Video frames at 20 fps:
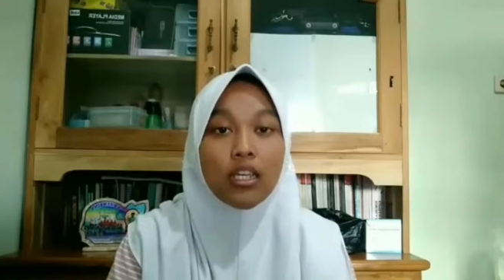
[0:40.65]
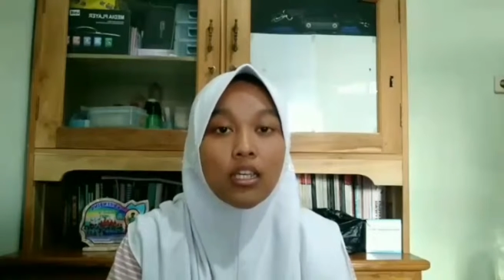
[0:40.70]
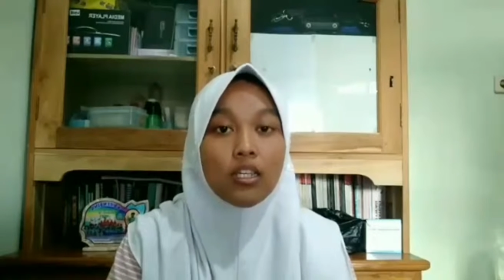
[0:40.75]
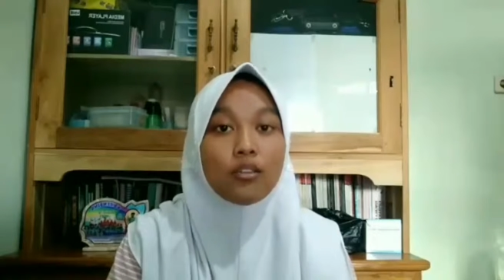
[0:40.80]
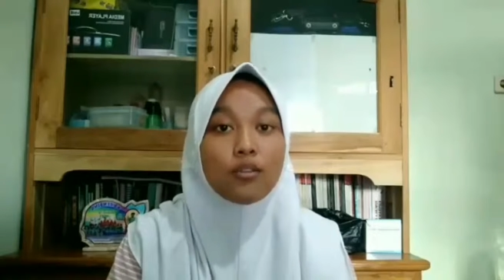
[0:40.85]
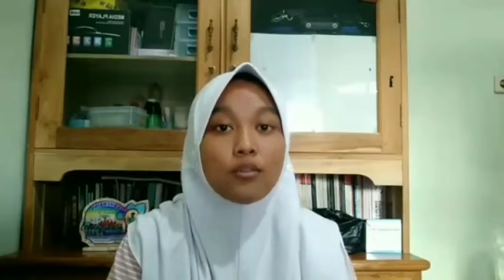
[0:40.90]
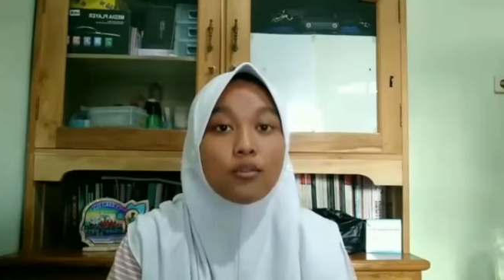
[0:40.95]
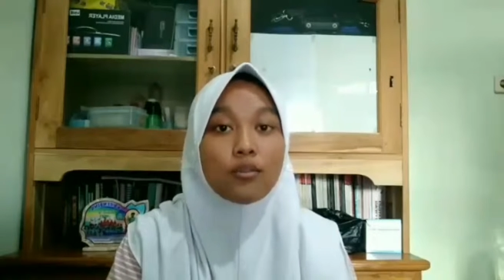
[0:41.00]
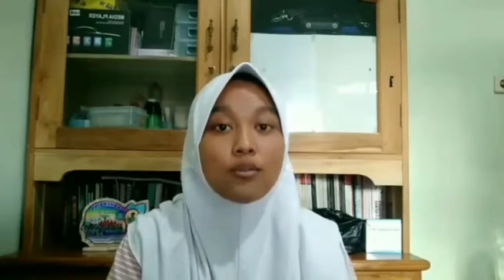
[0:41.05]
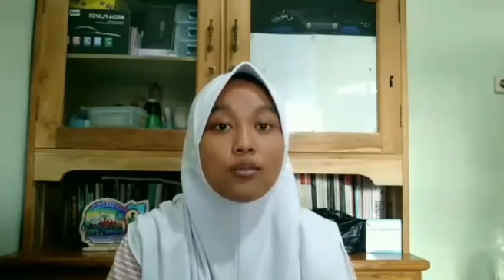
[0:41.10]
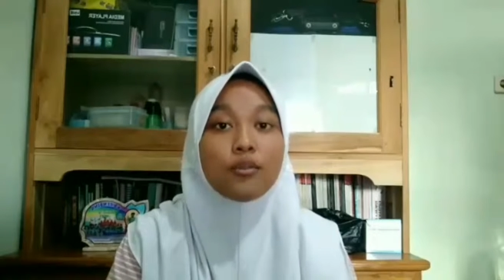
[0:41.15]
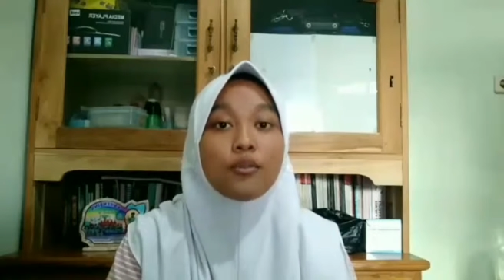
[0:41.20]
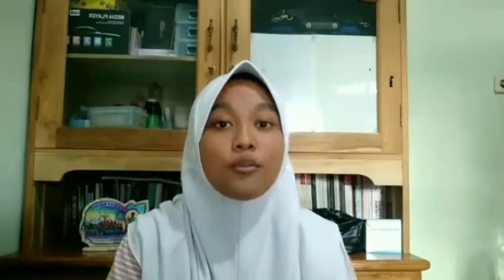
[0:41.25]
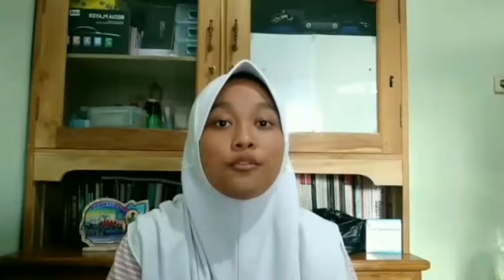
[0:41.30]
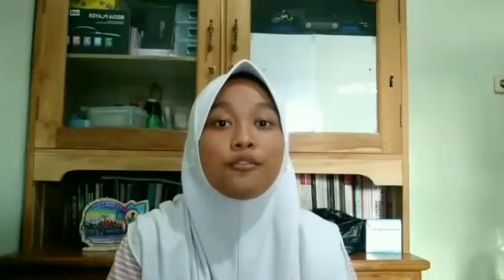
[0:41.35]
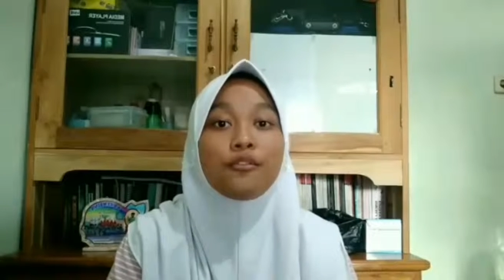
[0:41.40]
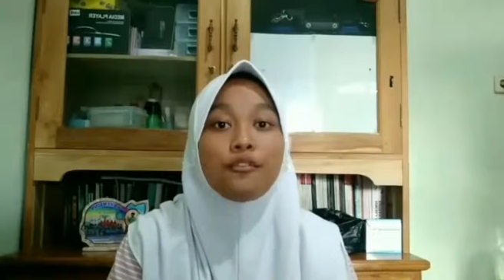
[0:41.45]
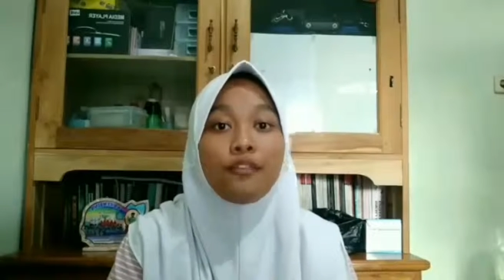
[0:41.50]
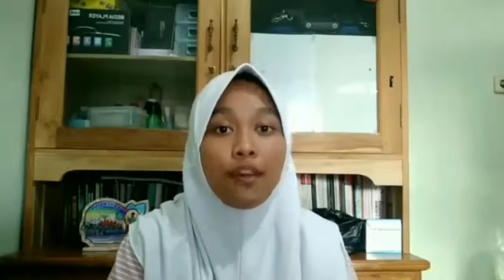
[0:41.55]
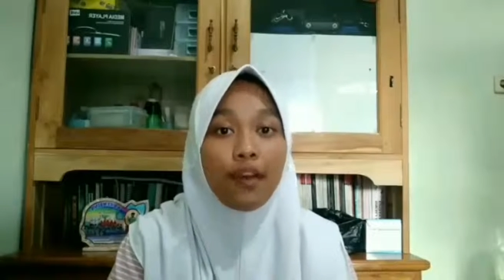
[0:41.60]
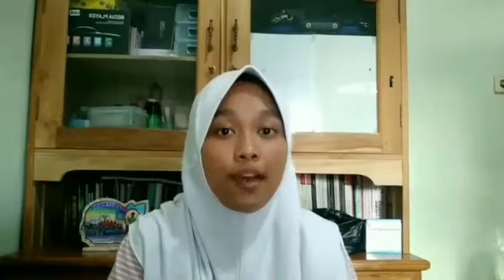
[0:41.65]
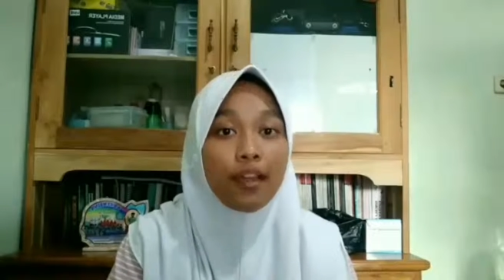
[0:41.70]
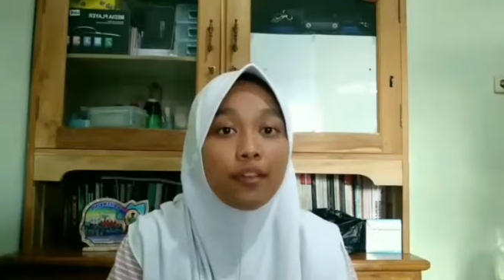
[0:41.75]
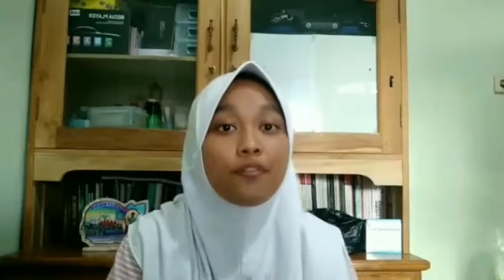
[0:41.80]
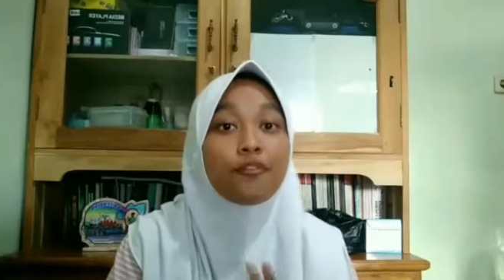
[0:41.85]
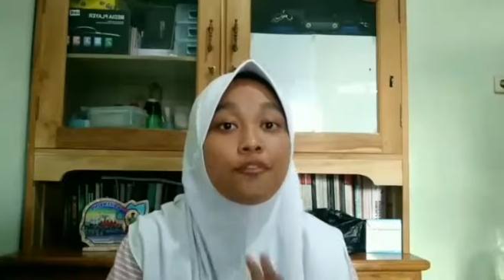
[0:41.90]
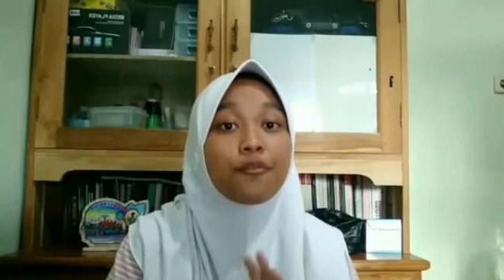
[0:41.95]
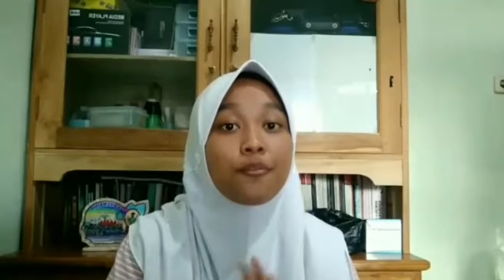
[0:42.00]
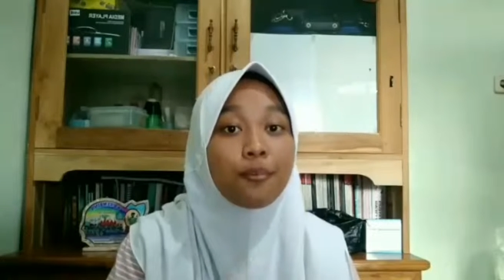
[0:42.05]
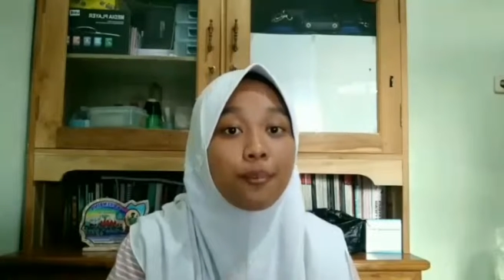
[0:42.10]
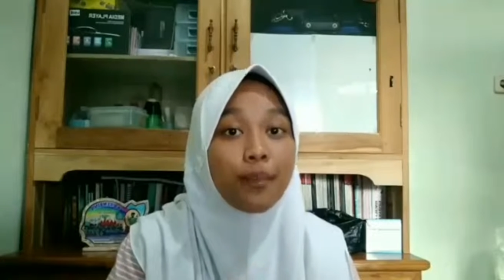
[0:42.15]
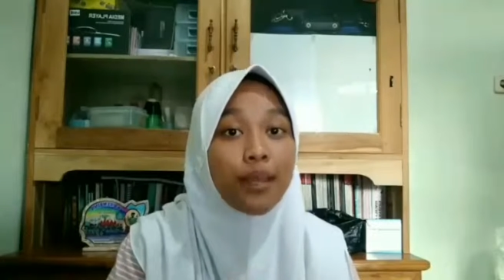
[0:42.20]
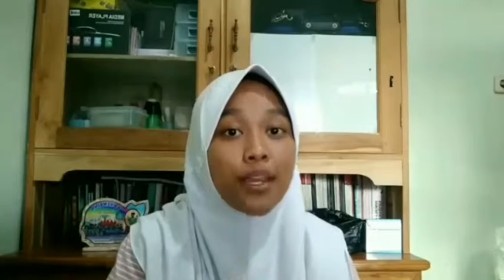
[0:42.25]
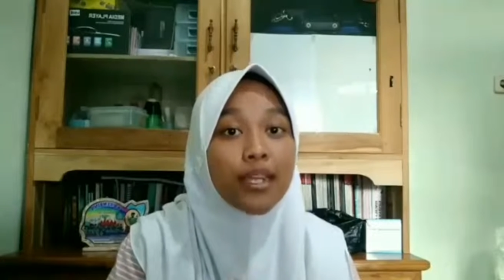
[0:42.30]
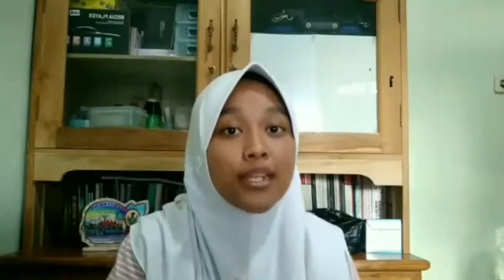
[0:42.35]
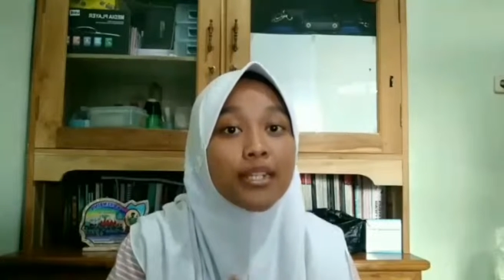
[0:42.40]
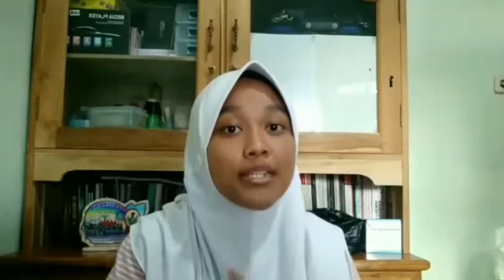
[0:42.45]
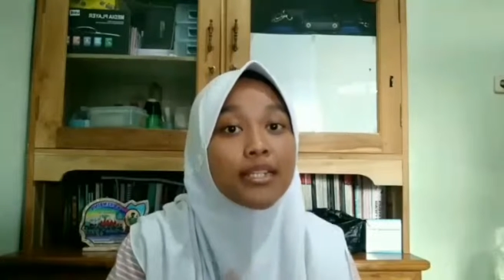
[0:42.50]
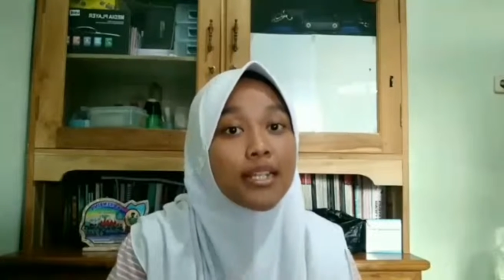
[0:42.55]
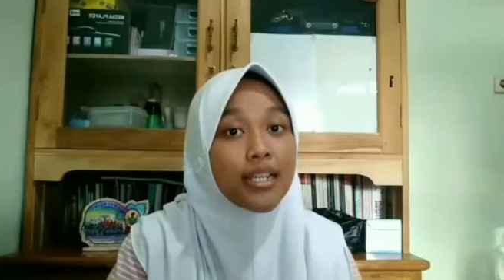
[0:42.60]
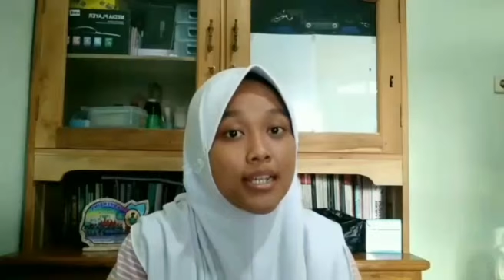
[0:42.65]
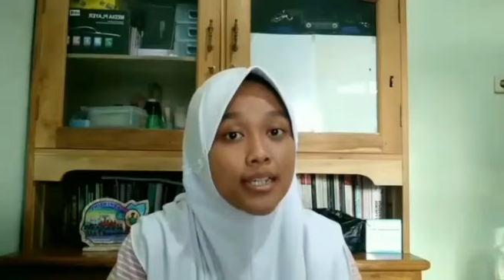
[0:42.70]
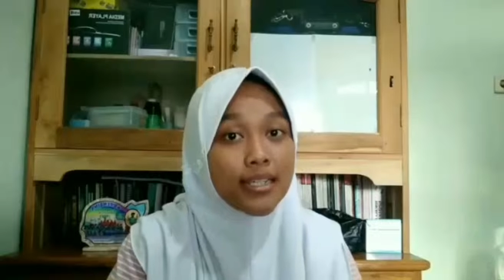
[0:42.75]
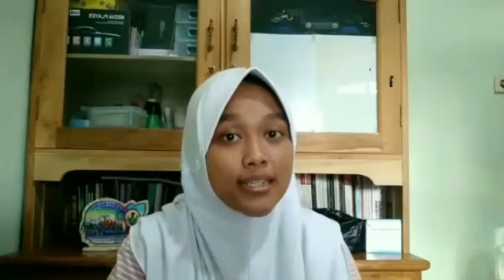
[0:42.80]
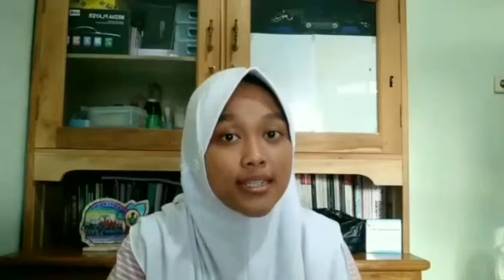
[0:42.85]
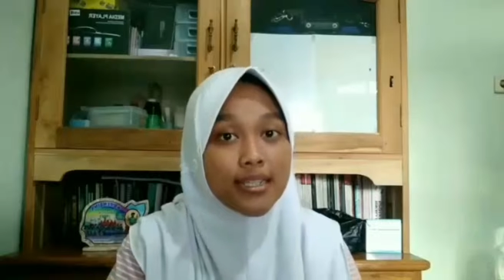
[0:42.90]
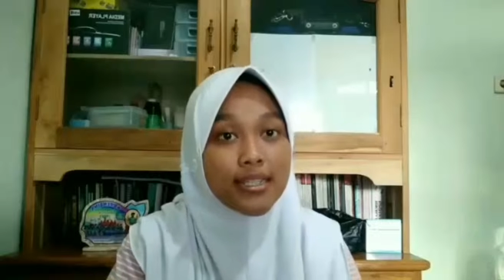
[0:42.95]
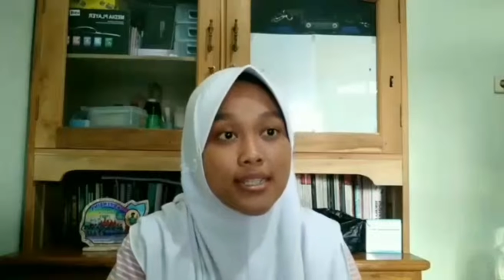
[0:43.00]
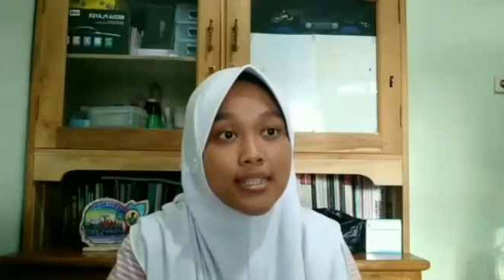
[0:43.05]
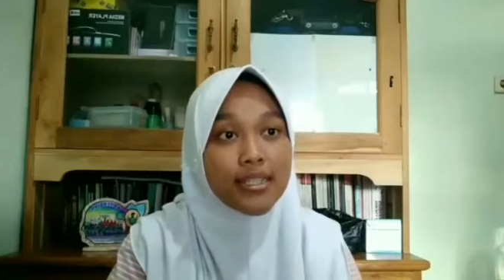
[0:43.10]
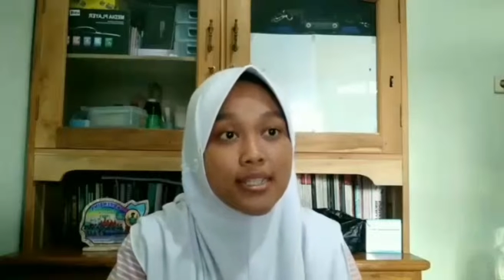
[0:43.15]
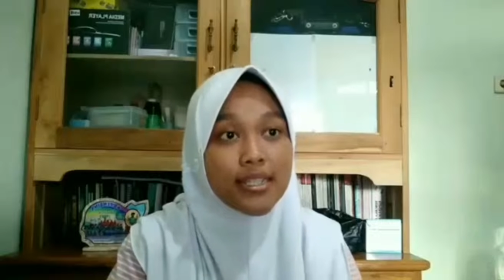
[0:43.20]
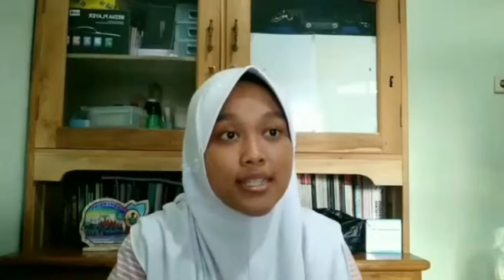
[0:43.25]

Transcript: into 5 main layers.